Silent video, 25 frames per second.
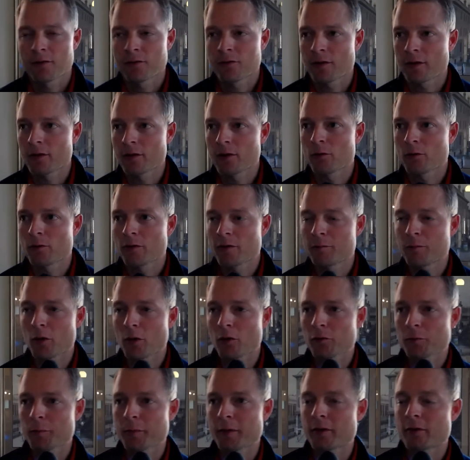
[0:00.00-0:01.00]
I know we've
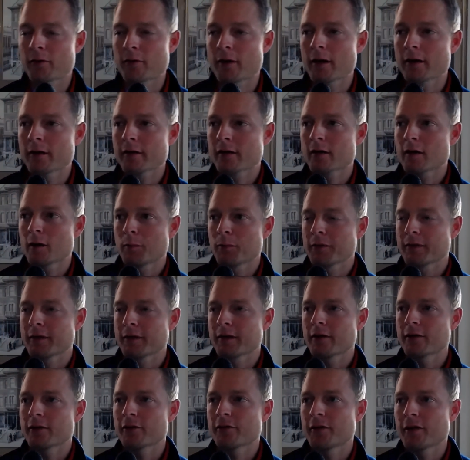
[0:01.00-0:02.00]
both been around a couple of
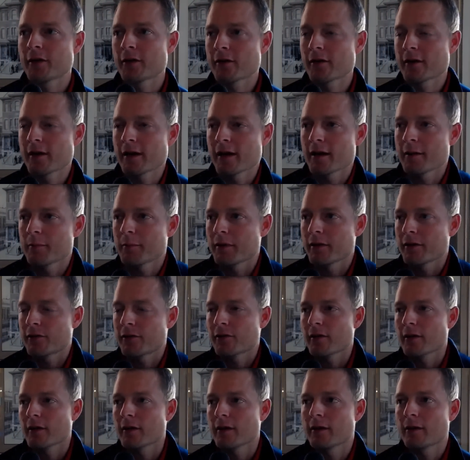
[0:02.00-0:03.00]
years here in Ambit,
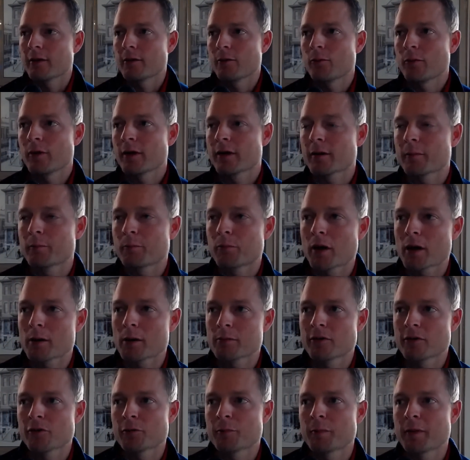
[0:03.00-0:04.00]
we could
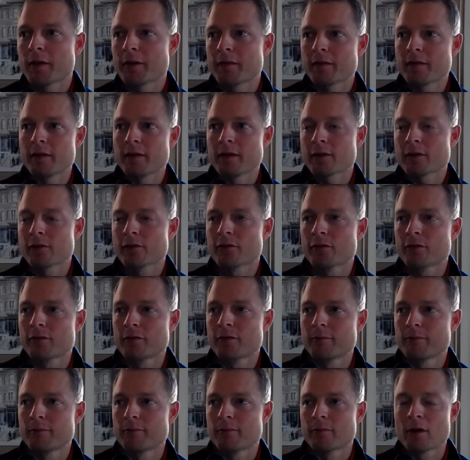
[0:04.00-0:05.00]
probably spend the next
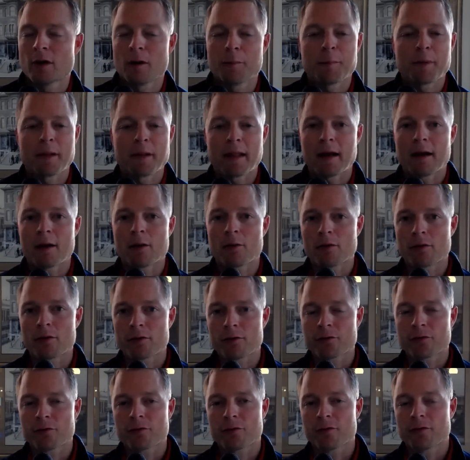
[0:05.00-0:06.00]
couple
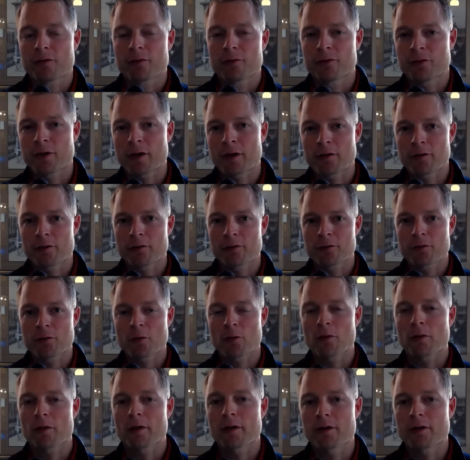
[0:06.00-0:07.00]
hours sharing
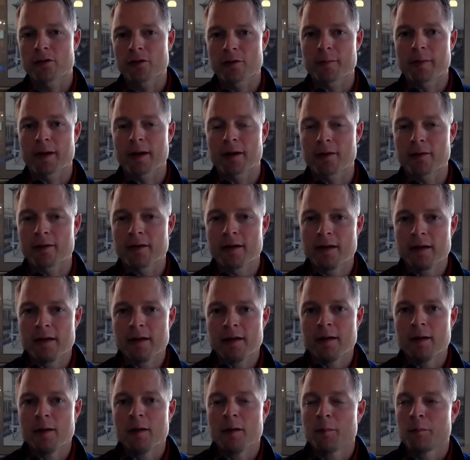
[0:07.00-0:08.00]
stories about
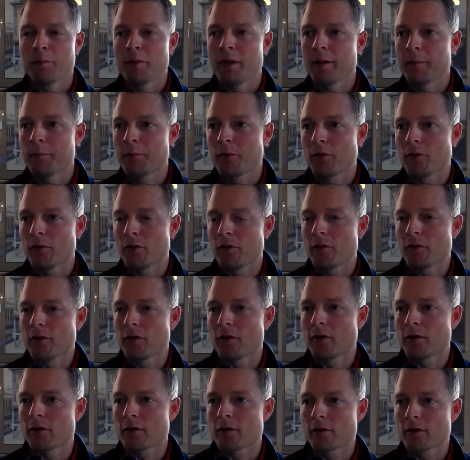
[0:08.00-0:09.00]
people
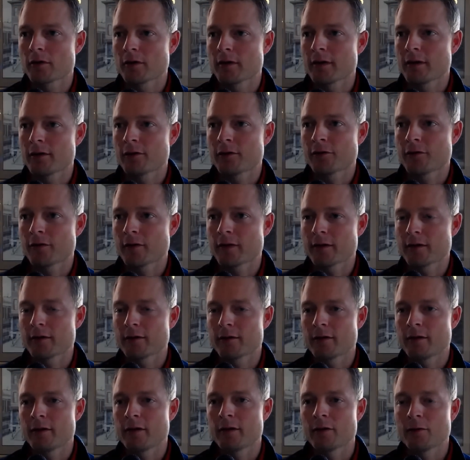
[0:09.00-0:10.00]
on our list that
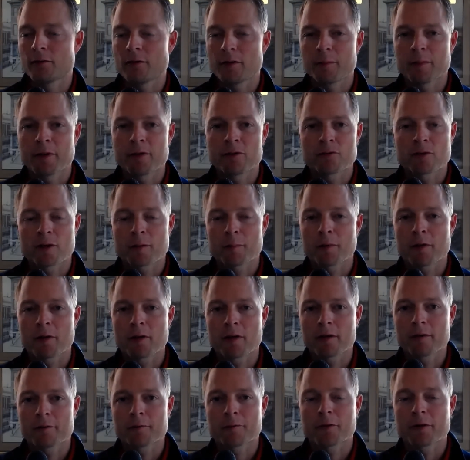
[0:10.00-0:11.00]
we've been dripping
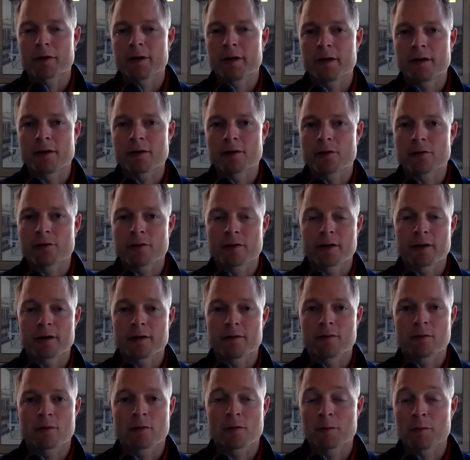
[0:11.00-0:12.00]
on for years,
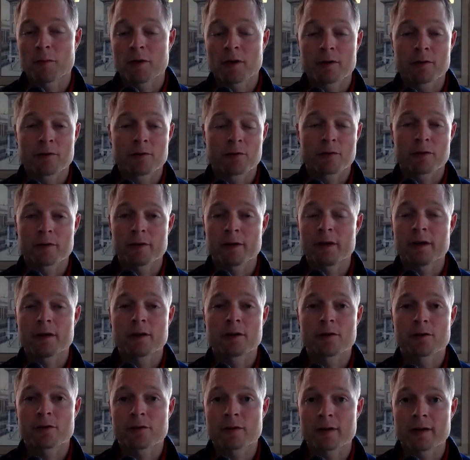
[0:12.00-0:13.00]
or months or
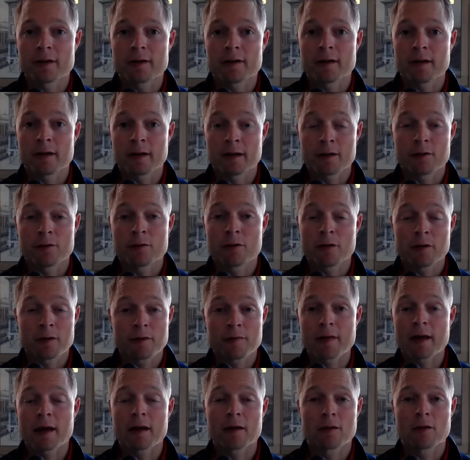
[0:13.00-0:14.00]
years, and it took
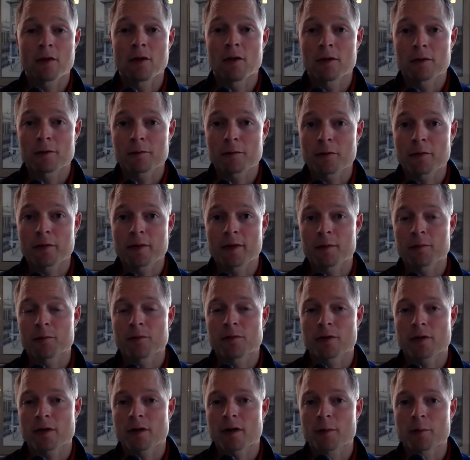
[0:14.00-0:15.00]
that long for them
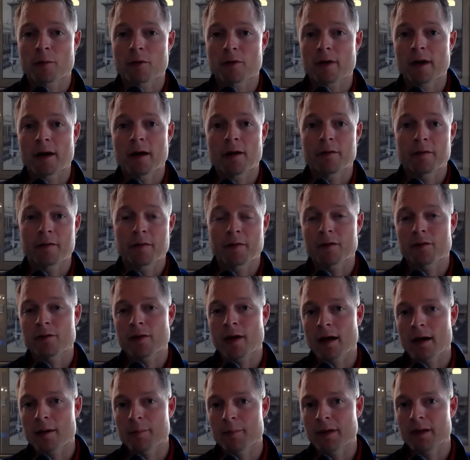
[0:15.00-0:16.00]
to come around, and the
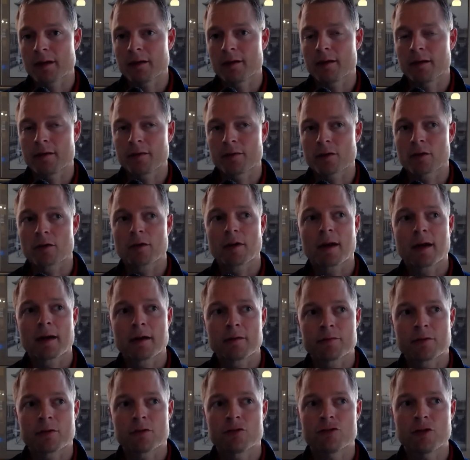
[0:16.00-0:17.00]
timing in their life
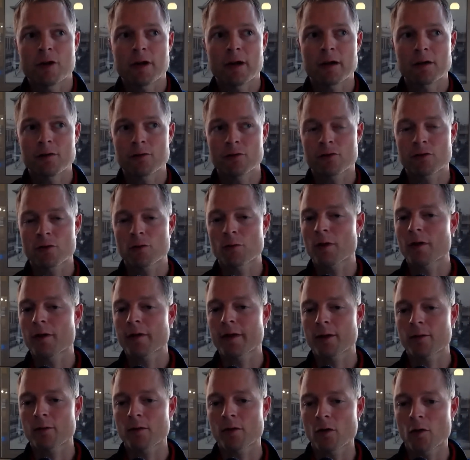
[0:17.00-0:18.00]
to change to where they
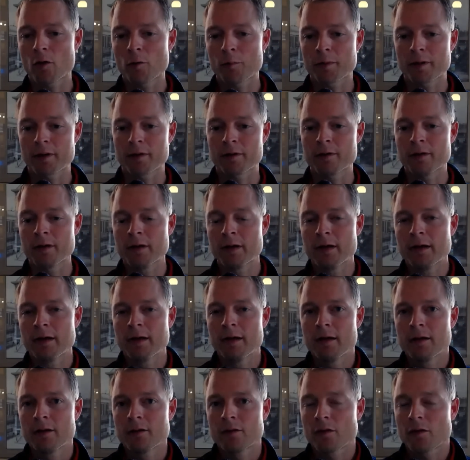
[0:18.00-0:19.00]
were open
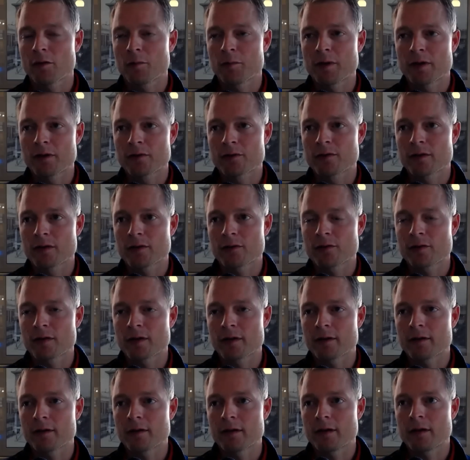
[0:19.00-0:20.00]
to the business.
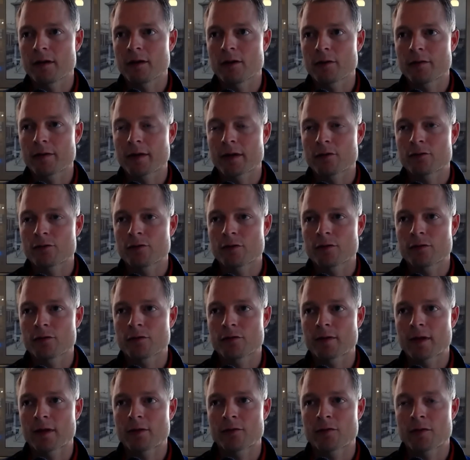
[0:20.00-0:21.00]
And
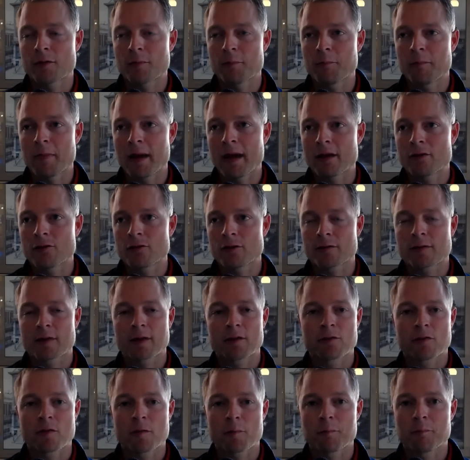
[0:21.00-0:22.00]
that's the magic,
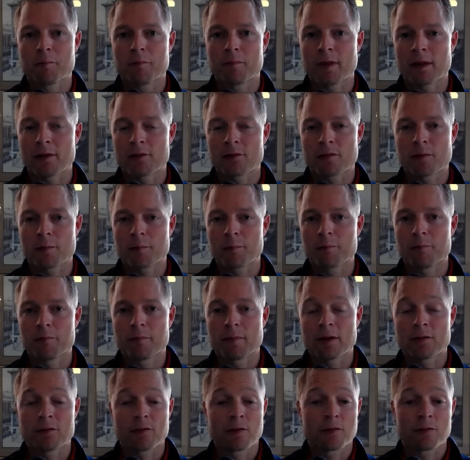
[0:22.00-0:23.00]
that's
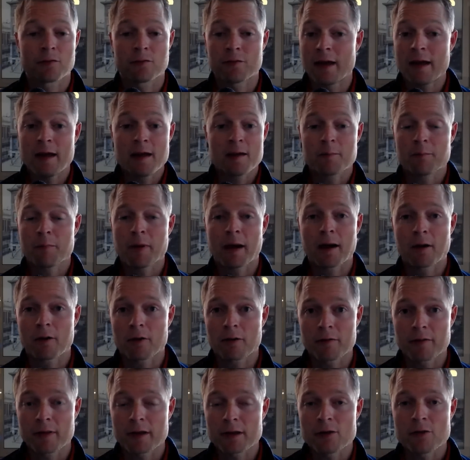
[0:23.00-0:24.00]
the staying power
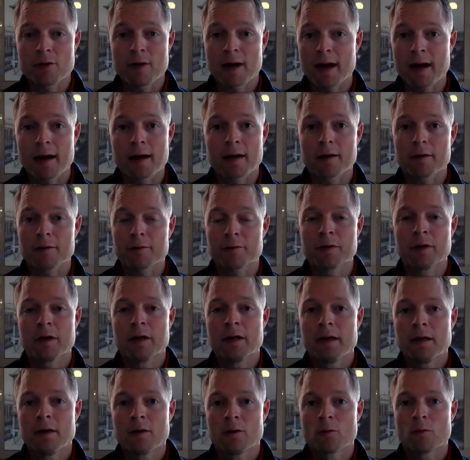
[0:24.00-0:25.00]
that you have
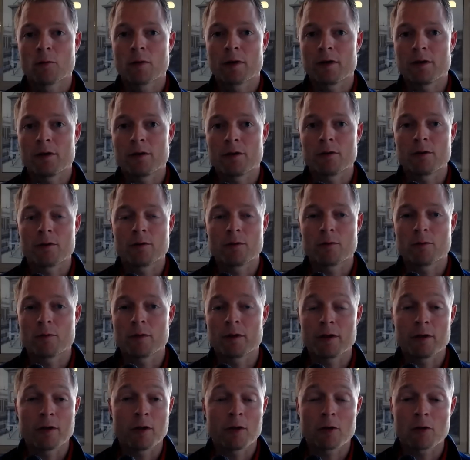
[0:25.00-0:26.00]
when
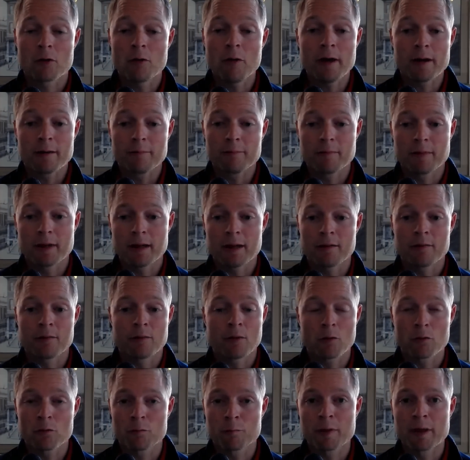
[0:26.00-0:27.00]
you don't quit. And
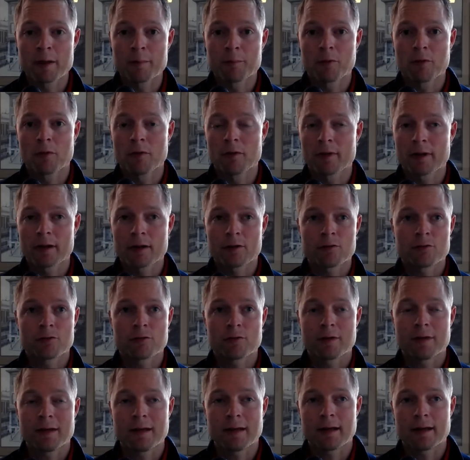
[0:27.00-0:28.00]
those people, it's
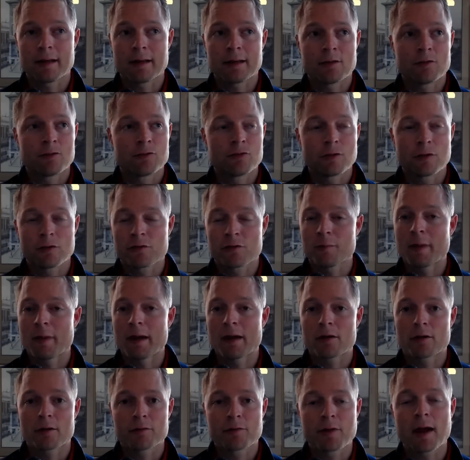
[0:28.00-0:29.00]
just a
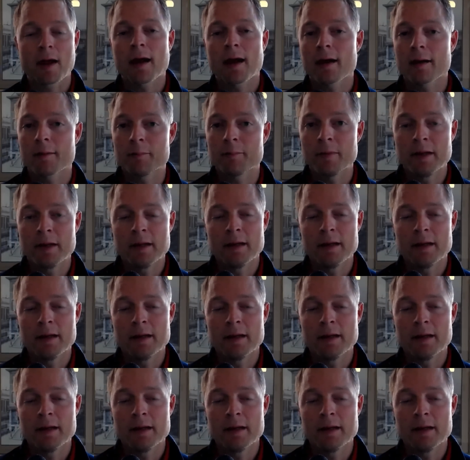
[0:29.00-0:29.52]
matter of time.